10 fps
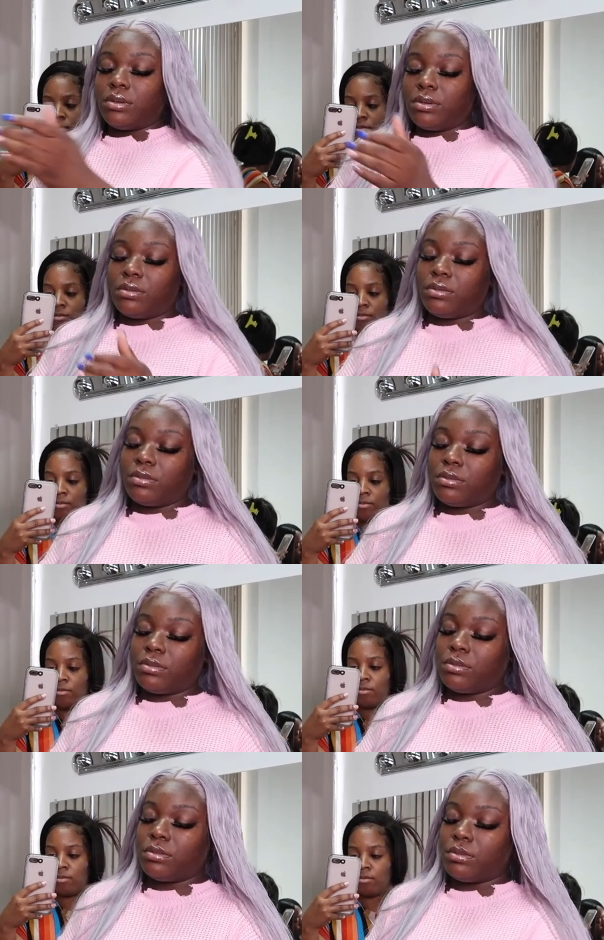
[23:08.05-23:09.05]

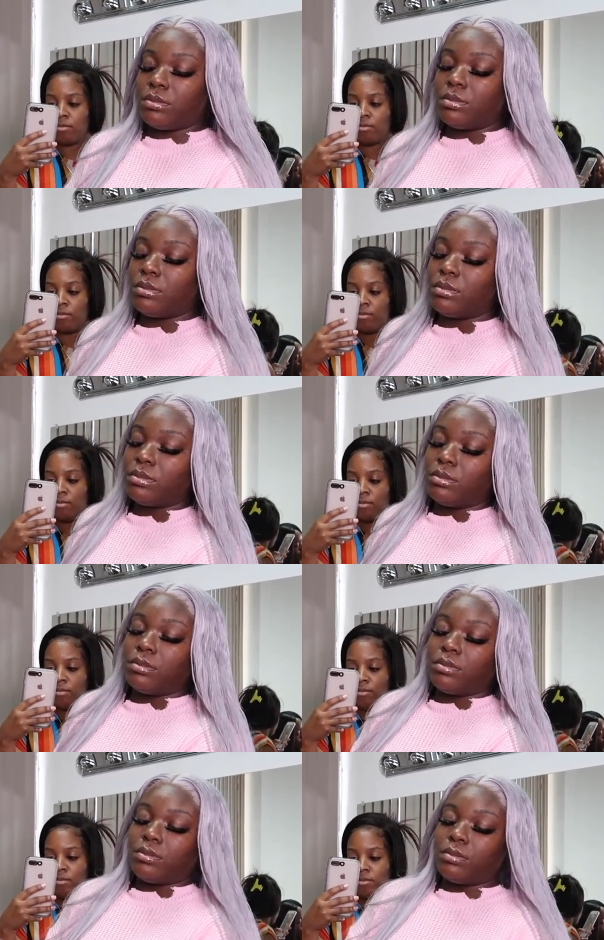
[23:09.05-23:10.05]

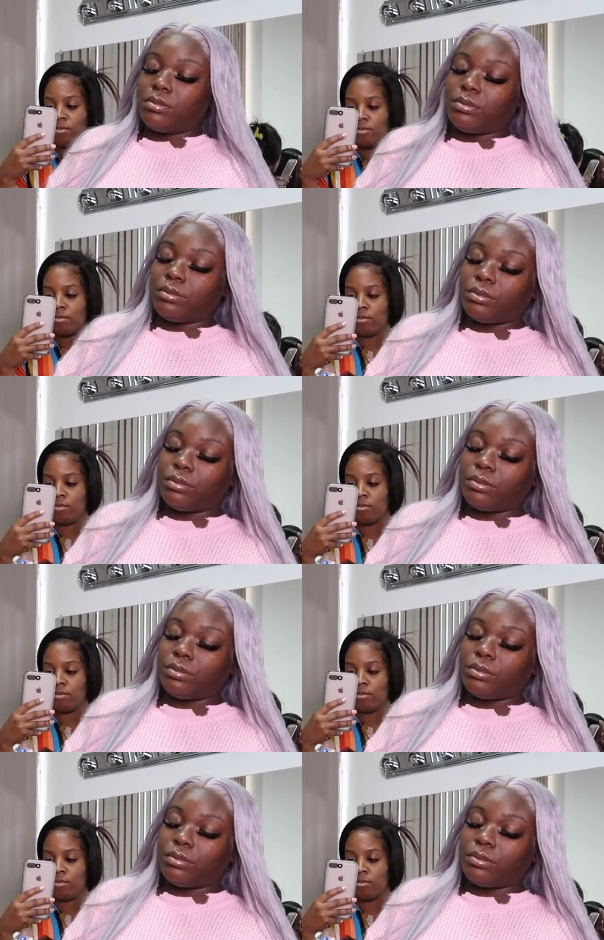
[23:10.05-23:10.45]
(silence)